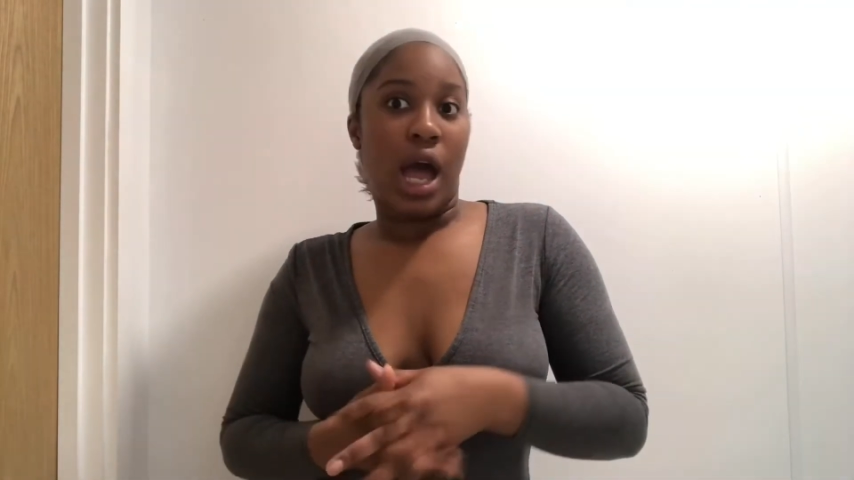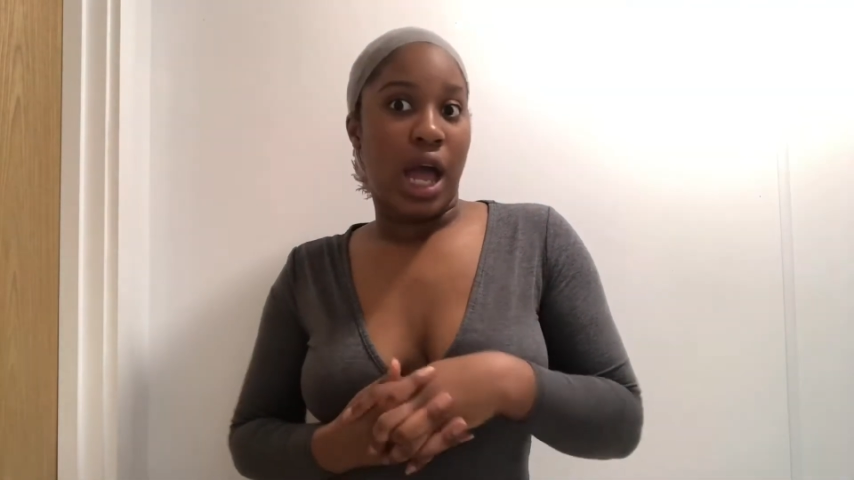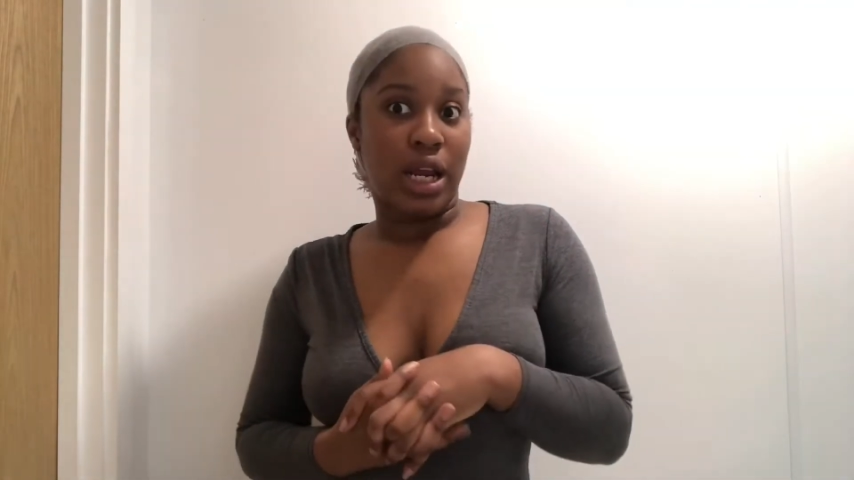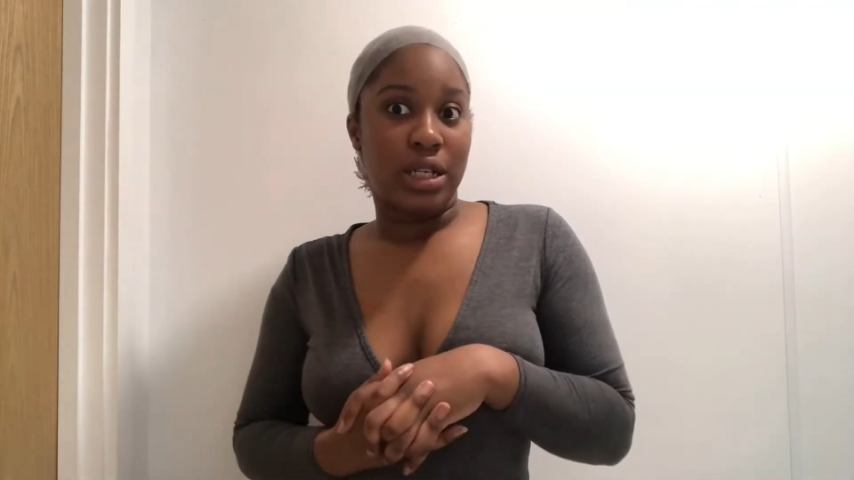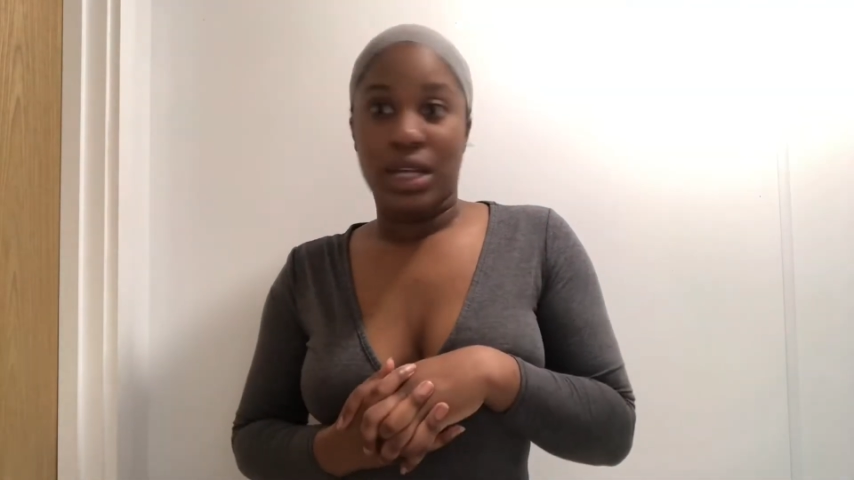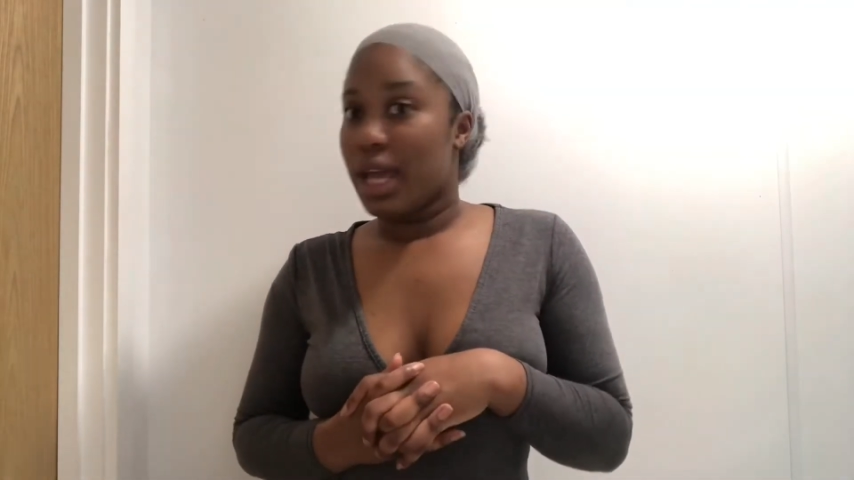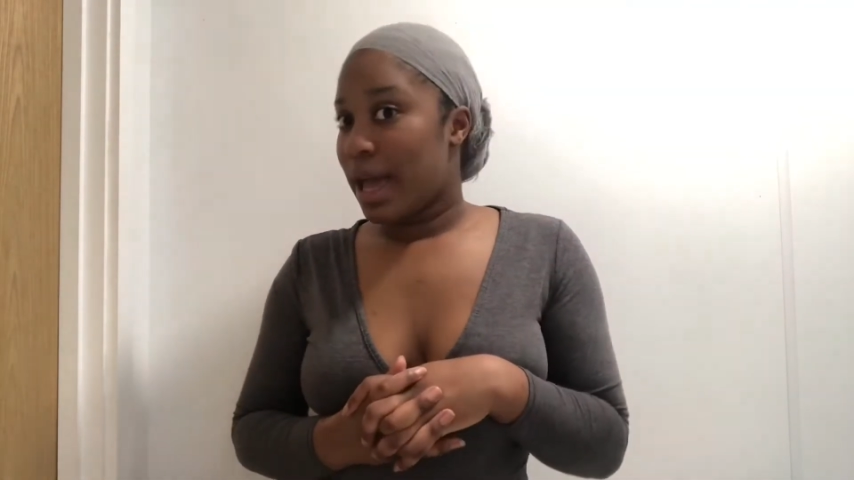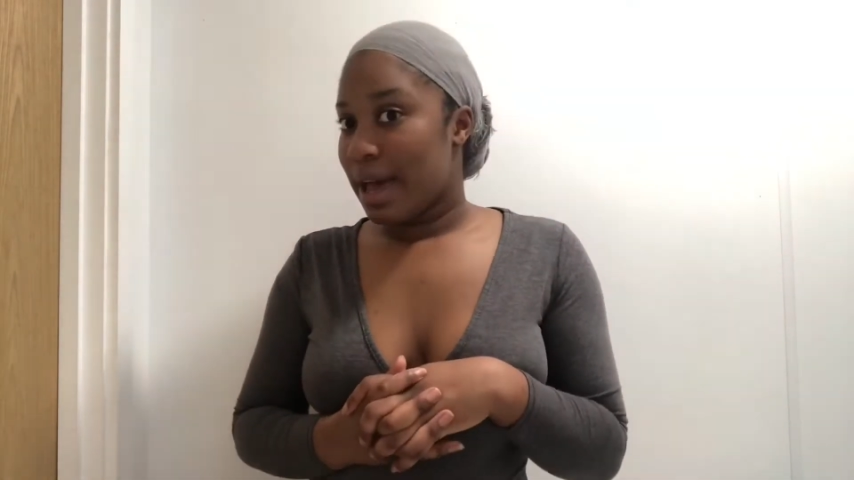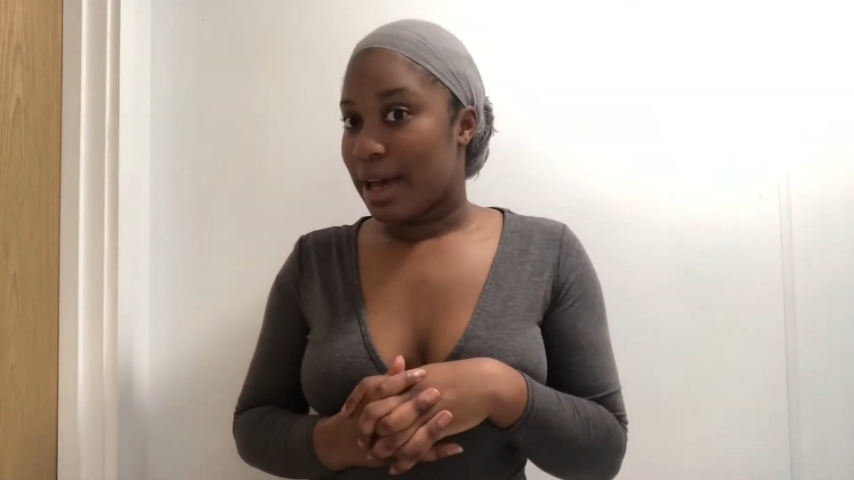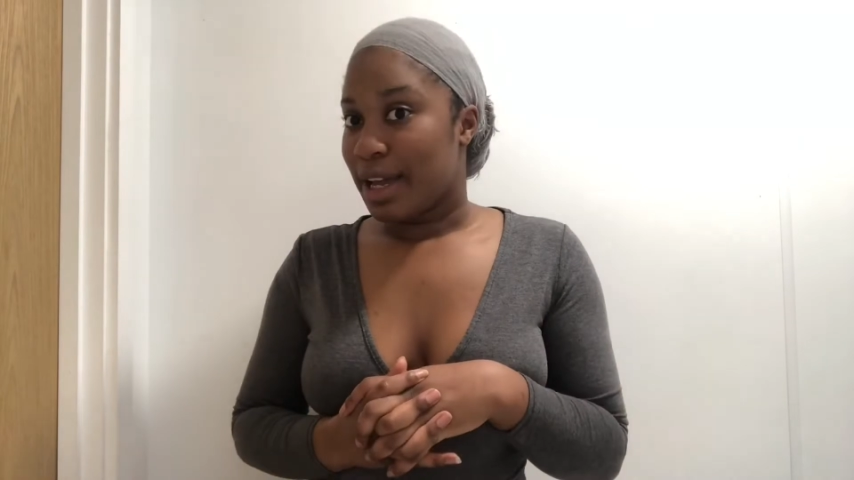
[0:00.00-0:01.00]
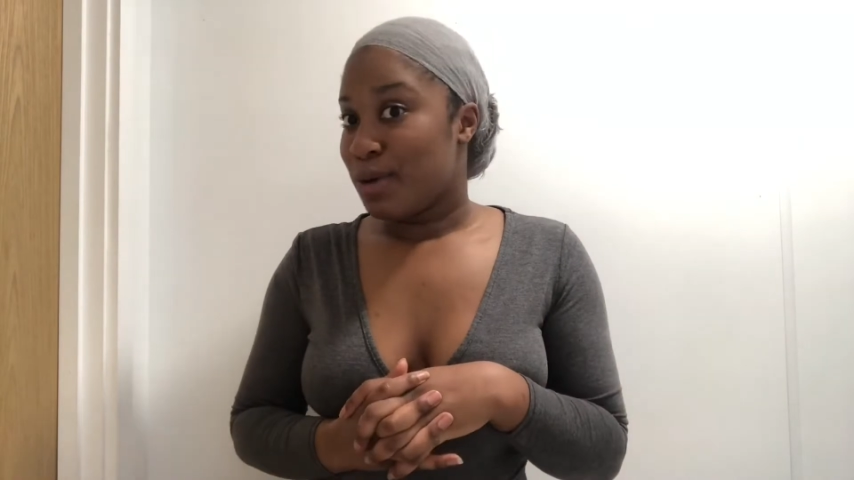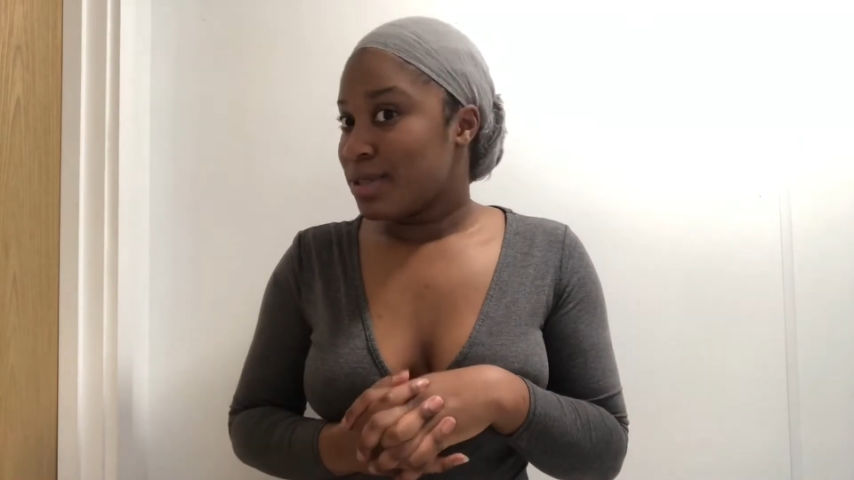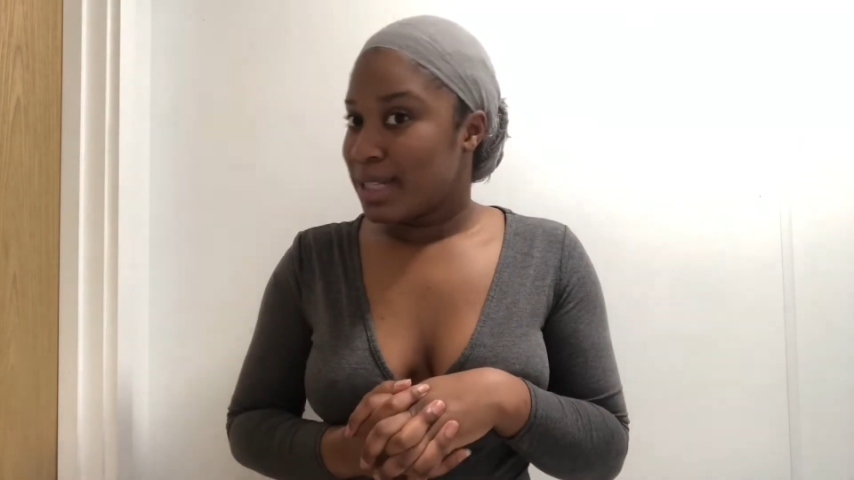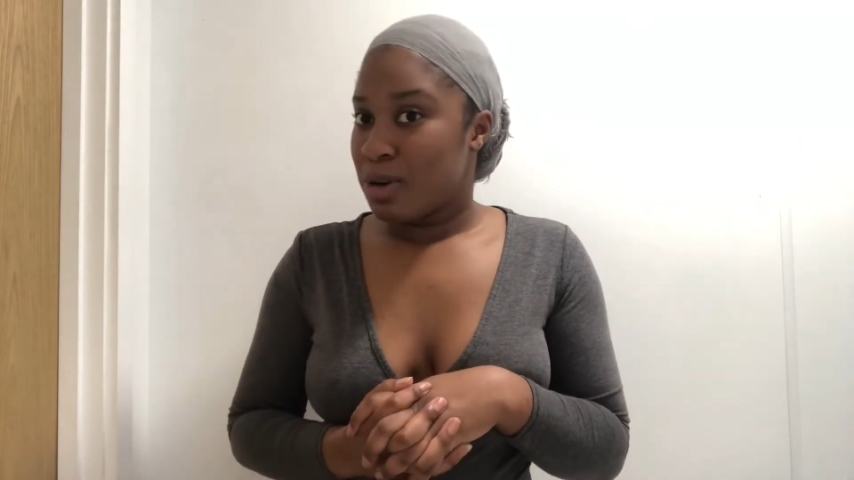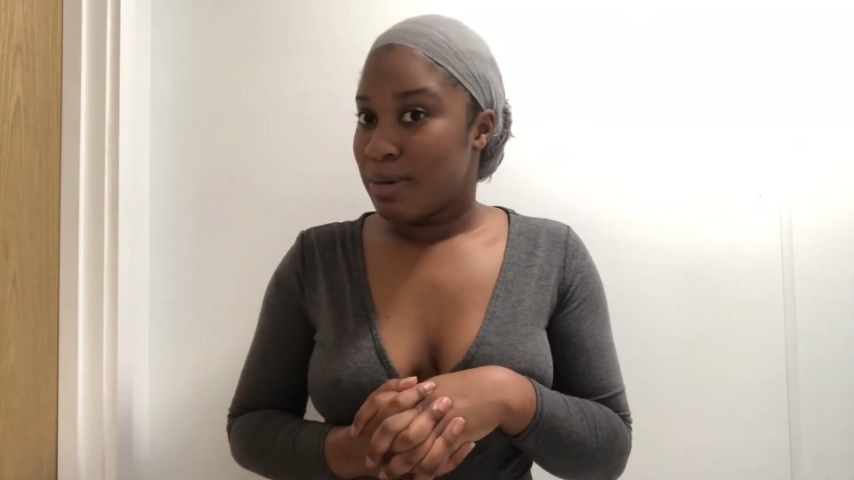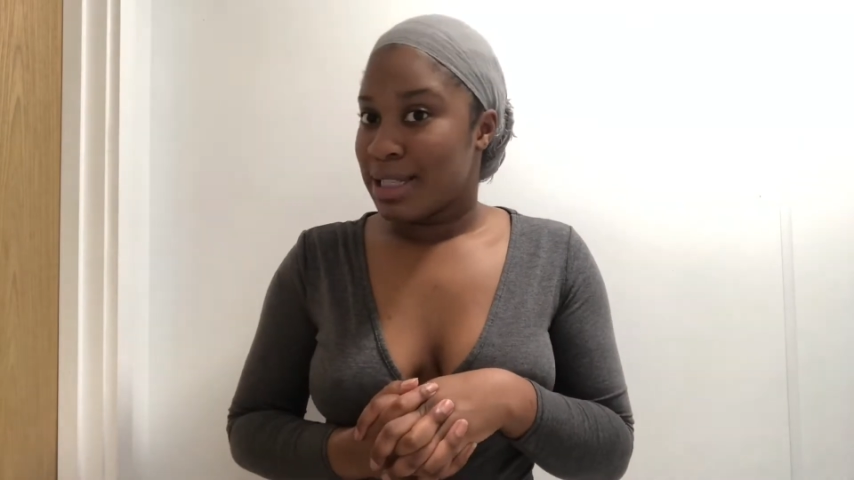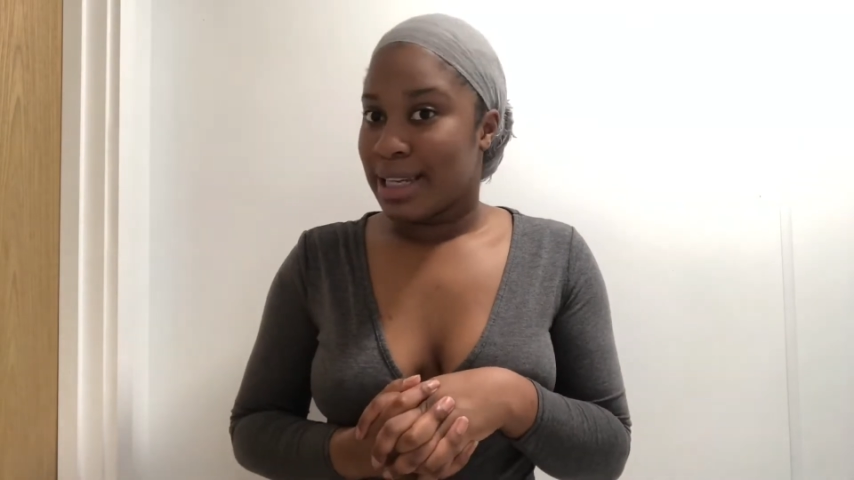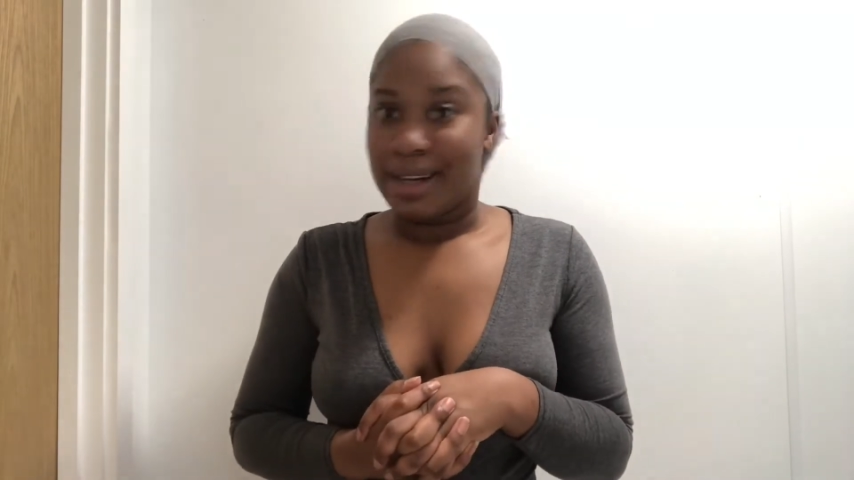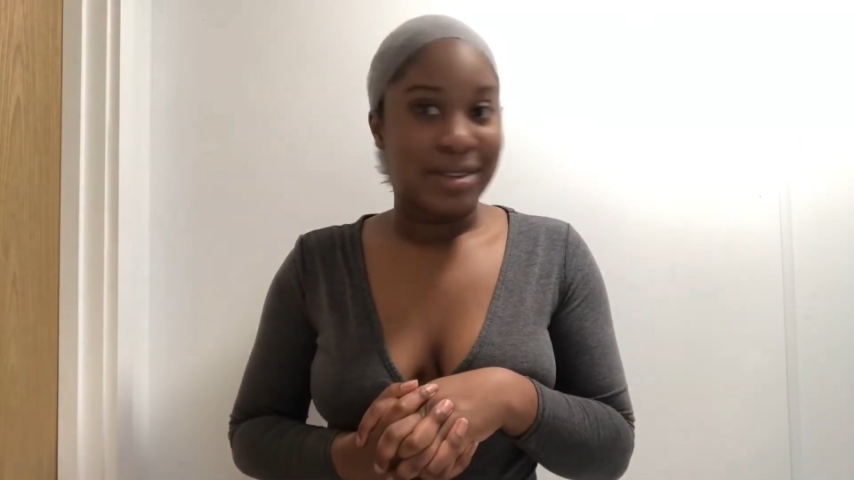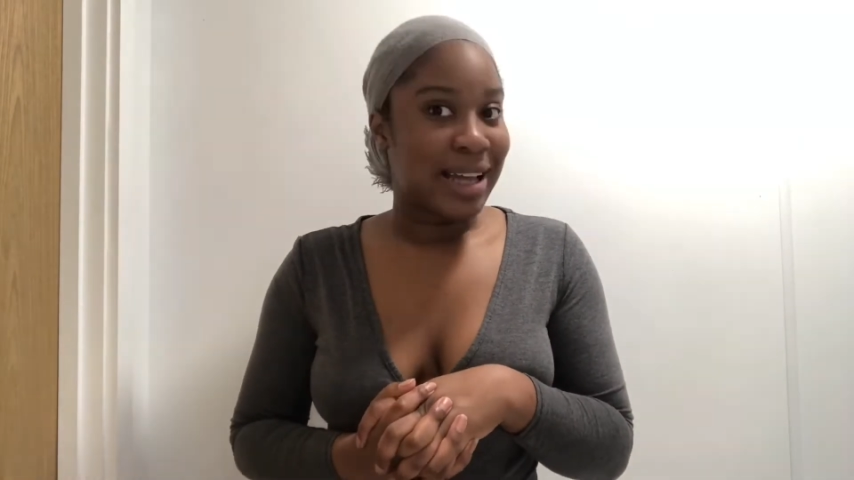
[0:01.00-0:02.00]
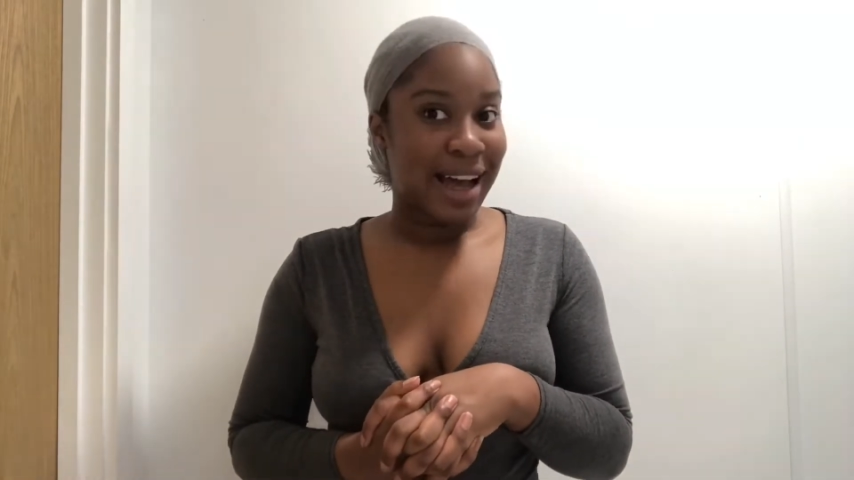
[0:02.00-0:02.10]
And yeah, you'll see what my skin looks like